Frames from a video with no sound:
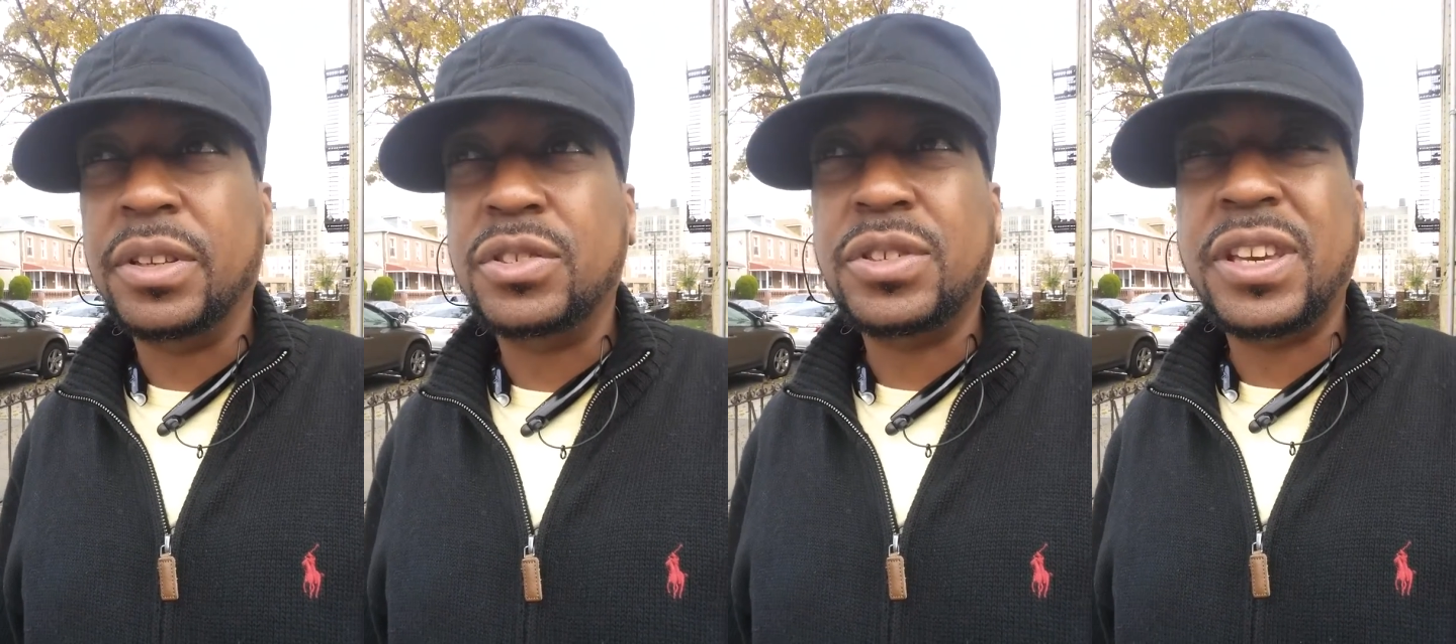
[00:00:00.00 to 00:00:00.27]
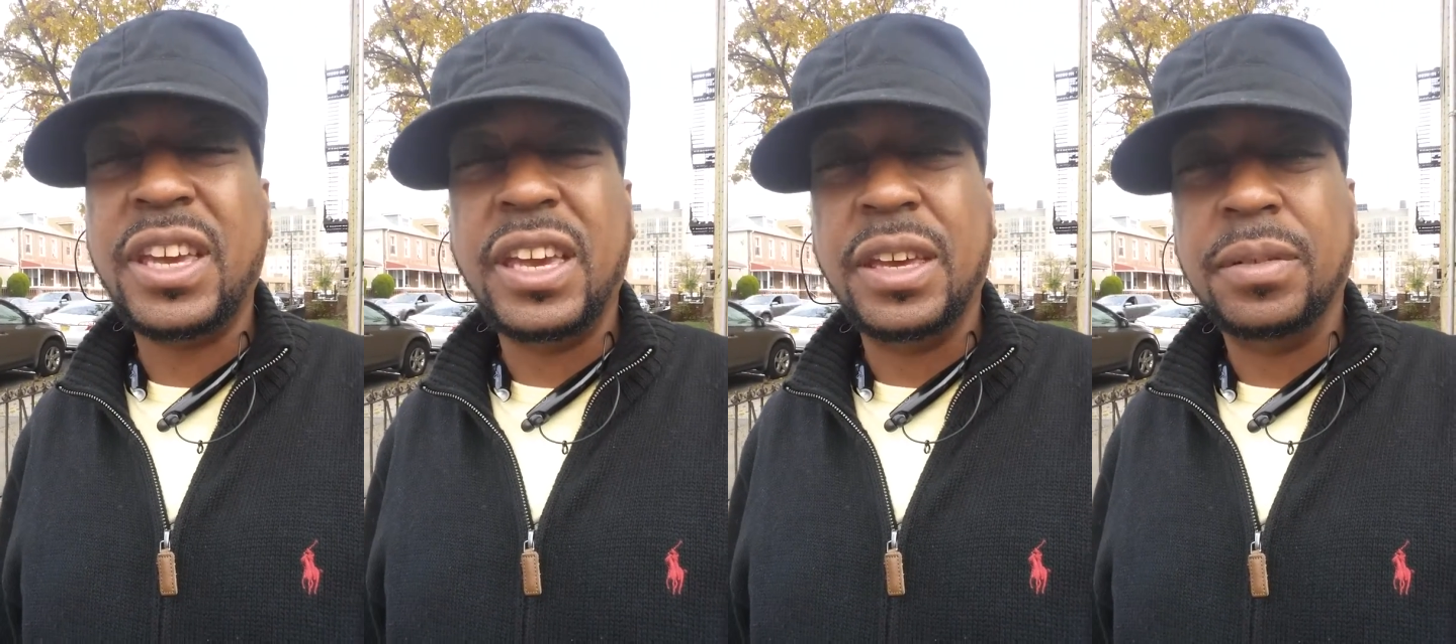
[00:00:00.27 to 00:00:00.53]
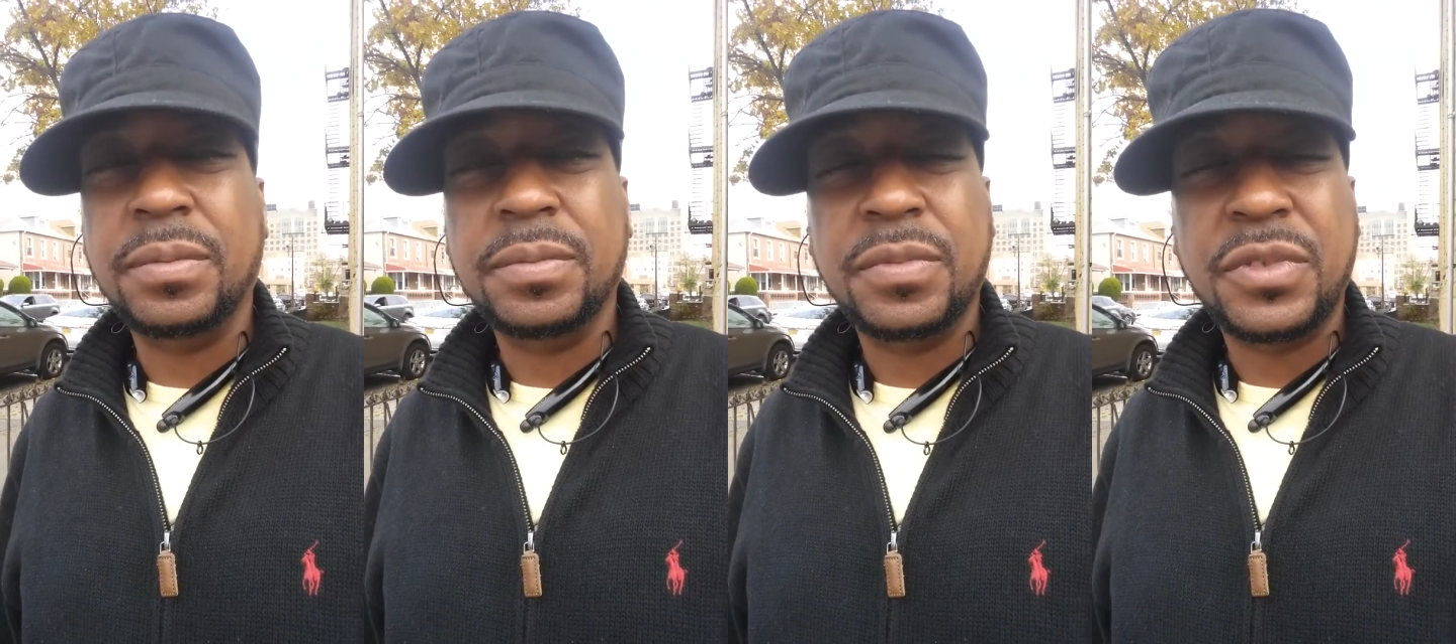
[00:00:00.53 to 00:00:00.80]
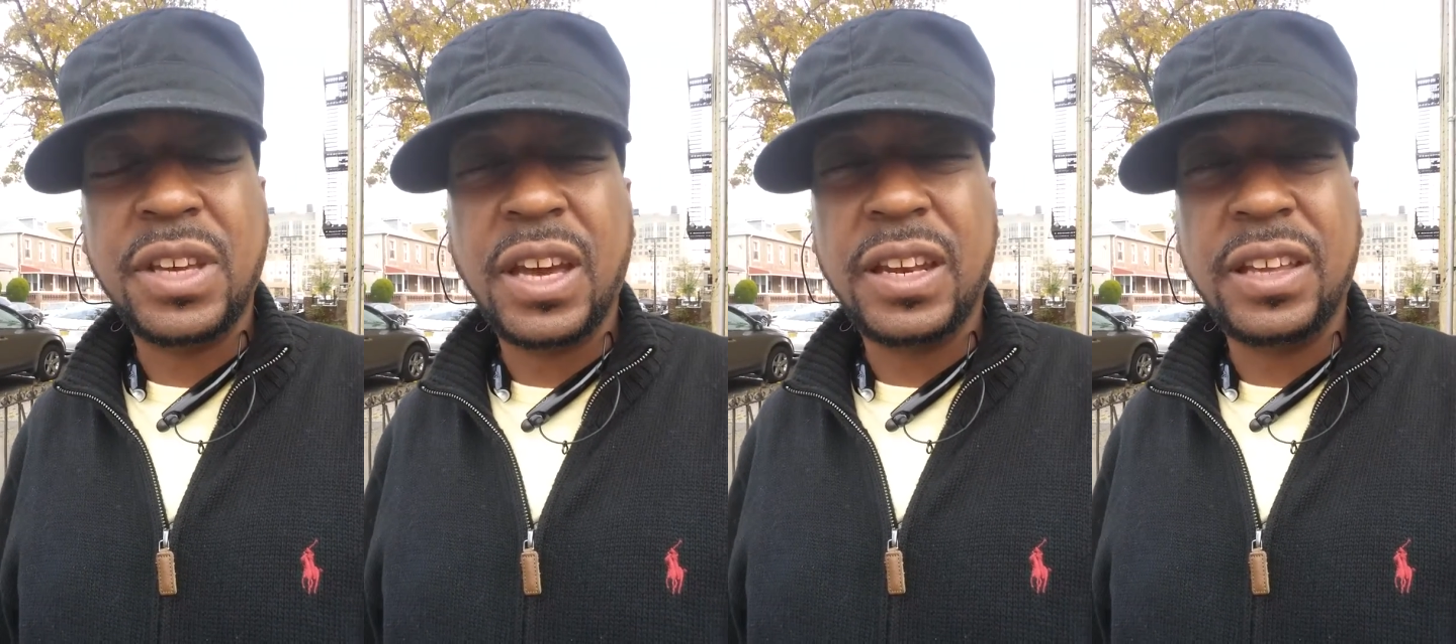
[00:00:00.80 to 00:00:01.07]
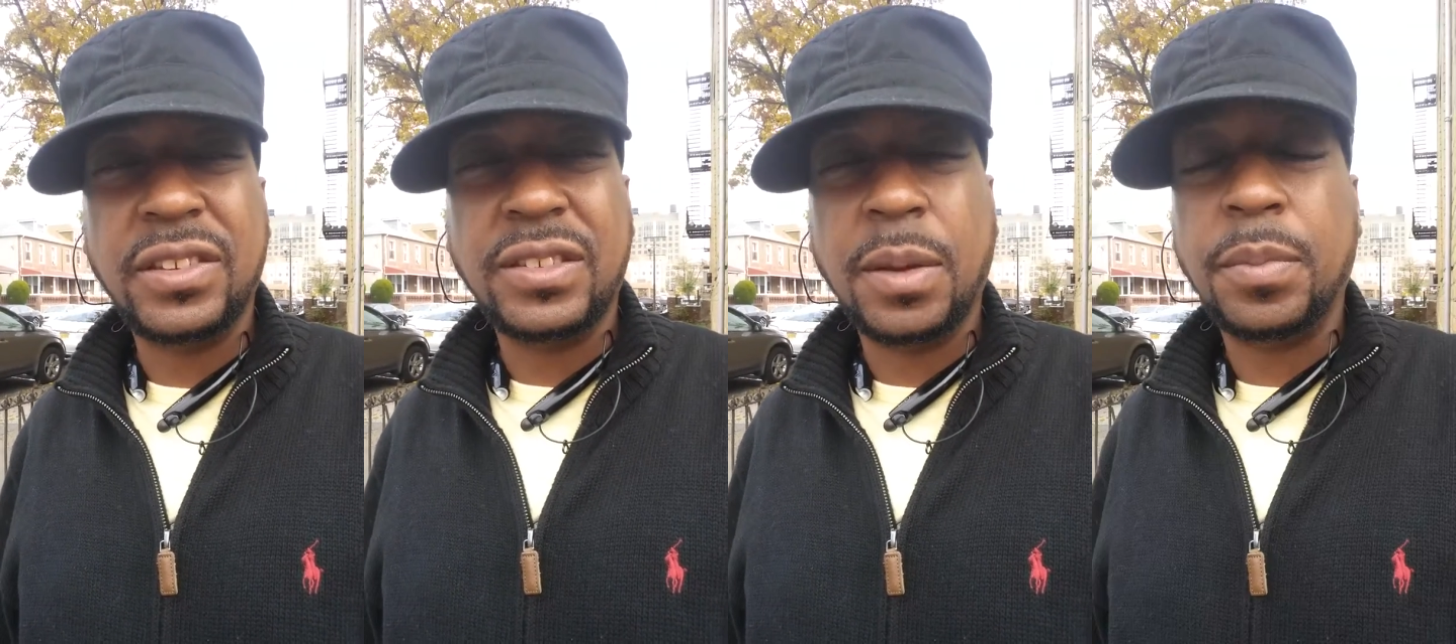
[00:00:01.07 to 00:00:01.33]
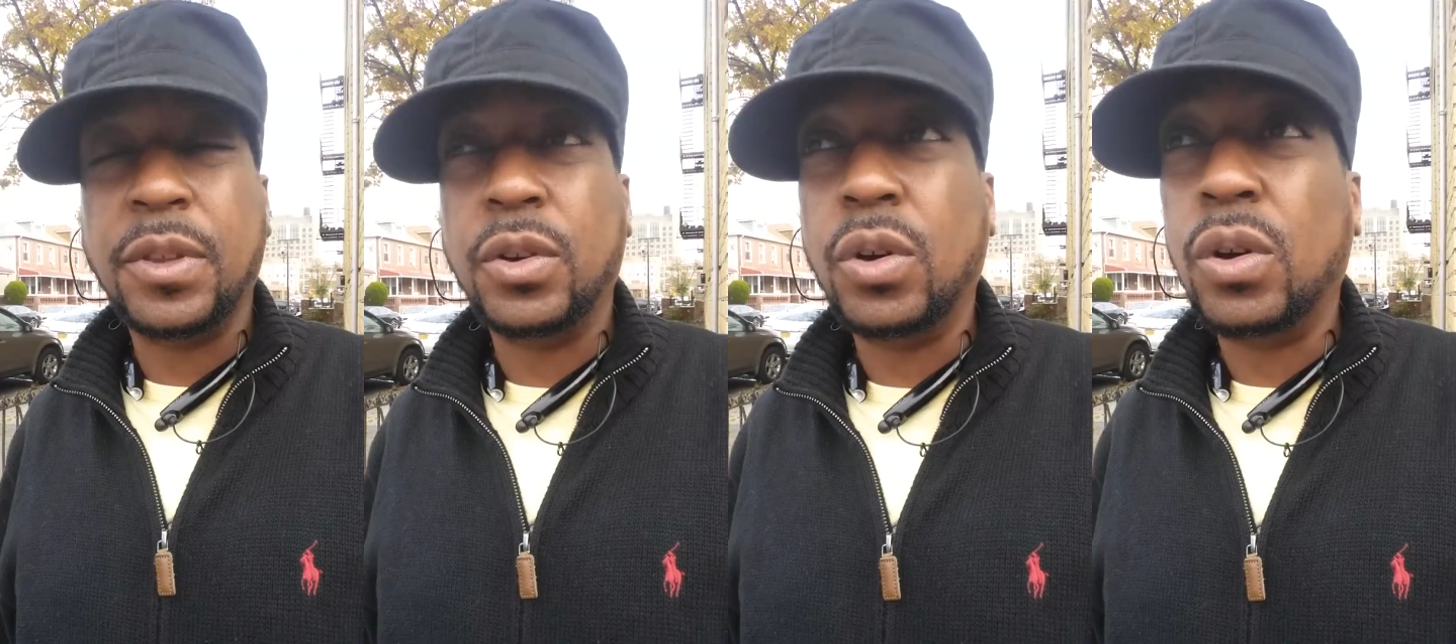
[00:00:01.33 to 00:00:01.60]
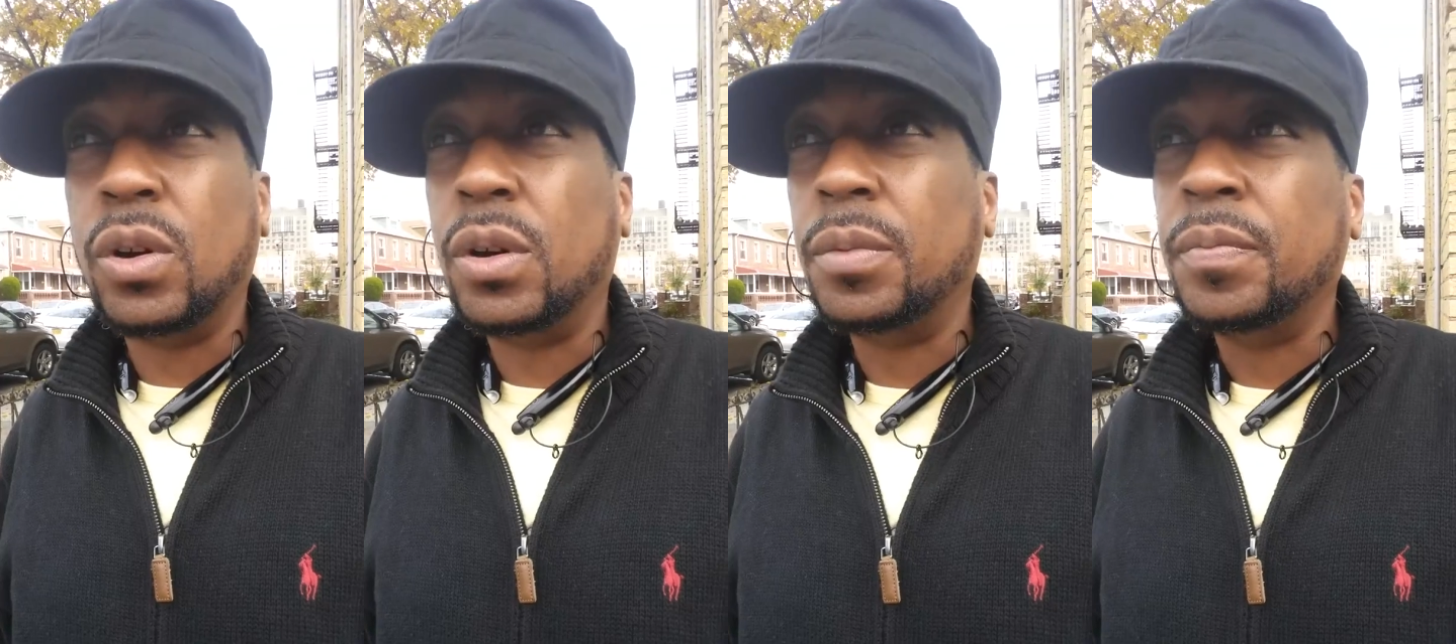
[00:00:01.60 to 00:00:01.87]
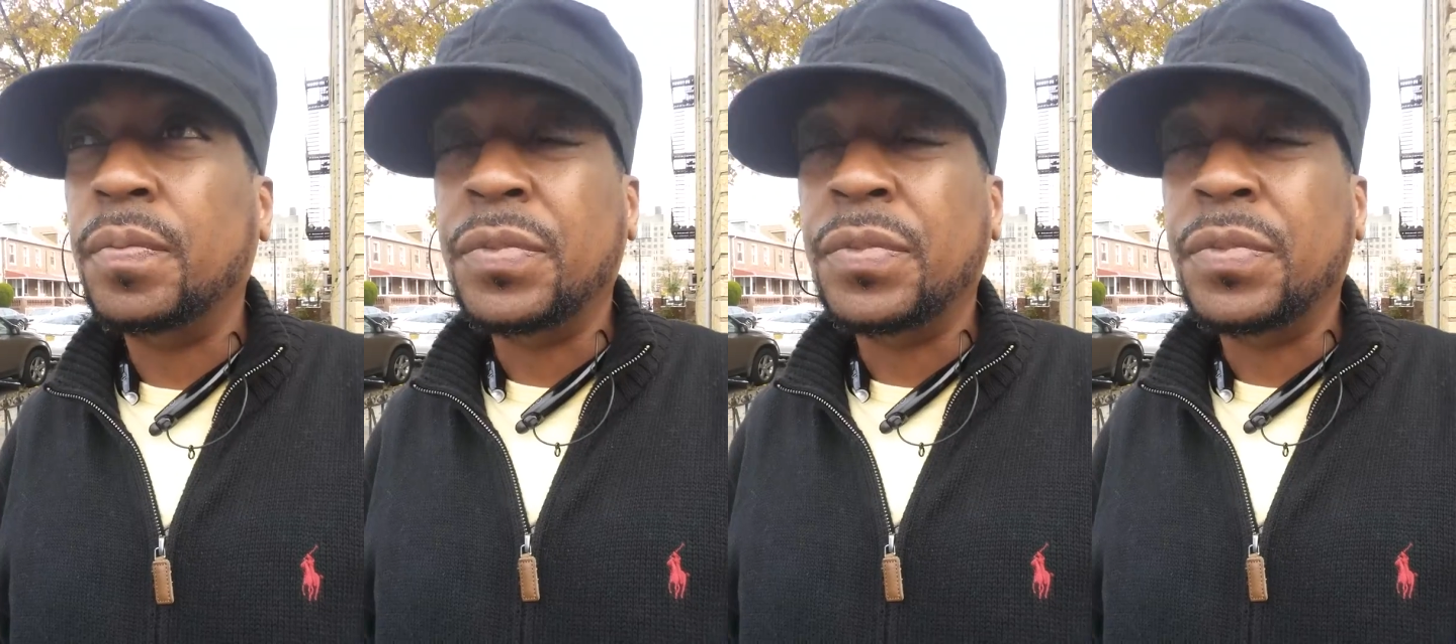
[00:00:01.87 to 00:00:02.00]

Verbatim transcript: but you can't. You gotta accept it all.